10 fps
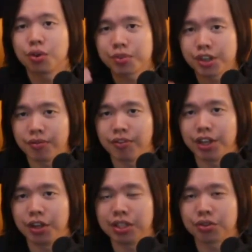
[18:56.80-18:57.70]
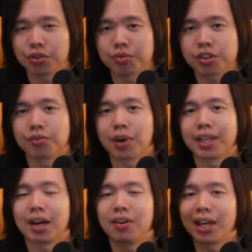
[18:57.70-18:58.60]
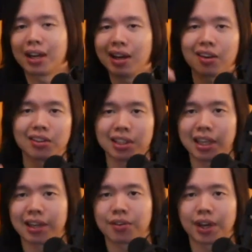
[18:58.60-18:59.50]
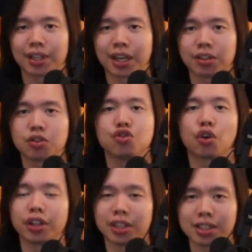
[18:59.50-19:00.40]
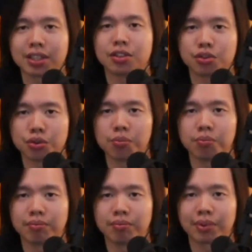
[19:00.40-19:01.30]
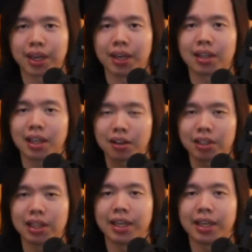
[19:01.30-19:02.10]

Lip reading: video description right now and click on the link right there to join us in Zoom. Okay, click on the link,